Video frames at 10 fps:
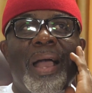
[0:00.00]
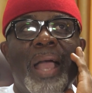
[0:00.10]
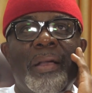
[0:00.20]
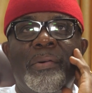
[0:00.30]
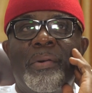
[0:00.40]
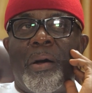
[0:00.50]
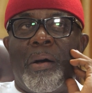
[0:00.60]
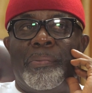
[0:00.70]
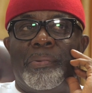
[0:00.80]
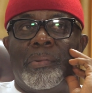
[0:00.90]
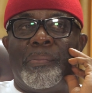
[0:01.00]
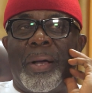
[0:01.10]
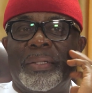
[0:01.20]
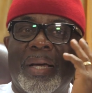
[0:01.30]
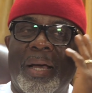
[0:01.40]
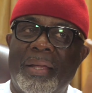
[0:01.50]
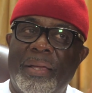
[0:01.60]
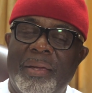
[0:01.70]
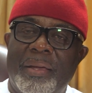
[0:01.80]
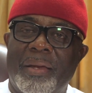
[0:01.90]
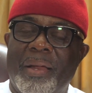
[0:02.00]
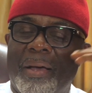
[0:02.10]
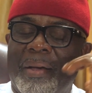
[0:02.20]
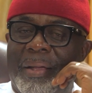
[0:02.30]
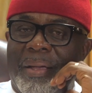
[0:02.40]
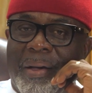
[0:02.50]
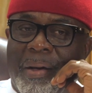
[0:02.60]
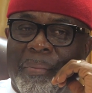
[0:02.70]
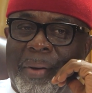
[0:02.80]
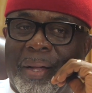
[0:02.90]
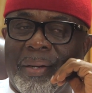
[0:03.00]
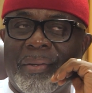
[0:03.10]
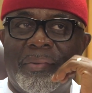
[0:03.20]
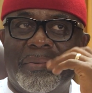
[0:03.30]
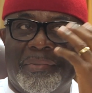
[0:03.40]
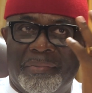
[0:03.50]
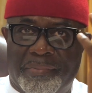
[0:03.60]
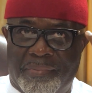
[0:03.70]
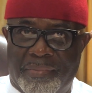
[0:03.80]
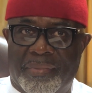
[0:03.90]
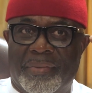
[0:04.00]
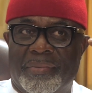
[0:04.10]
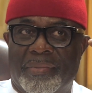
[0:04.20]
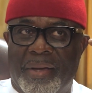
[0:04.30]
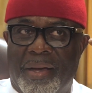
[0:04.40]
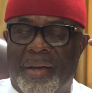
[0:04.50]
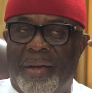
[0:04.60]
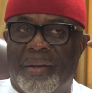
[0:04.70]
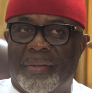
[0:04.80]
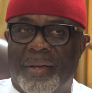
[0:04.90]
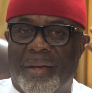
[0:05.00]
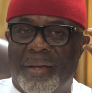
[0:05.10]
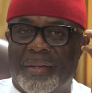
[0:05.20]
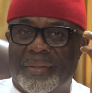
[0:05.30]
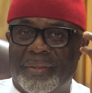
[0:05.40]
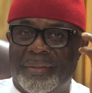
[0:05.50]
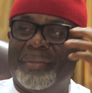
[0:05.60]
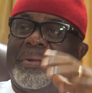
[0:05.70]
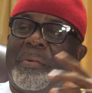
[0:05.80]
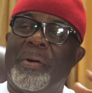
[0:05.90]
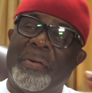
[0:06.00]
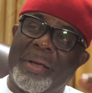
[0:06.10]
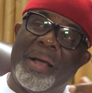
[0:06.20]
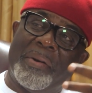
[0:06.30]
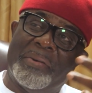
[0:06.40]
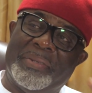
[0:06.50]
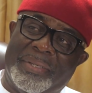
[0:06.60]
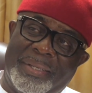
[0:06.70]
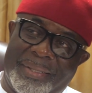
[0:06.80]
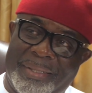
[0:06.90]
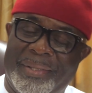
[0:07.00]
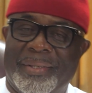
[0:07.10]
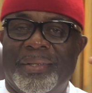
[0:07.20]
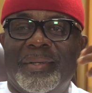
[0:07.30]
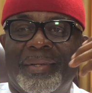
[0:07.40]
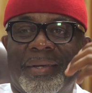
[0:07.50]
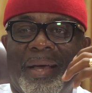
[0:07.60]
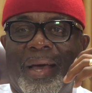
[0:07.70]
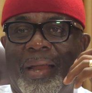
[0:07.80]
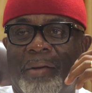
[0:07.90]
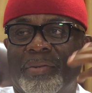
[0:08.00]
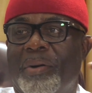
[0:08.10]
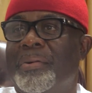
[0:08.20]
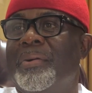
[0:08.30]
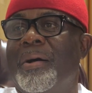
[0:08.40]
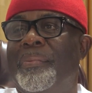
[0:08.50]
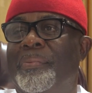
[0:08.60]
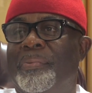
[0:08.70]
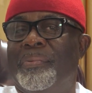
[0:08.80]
I grew up partially in uh, the urban, uh, uh, what we can call city, and also grew up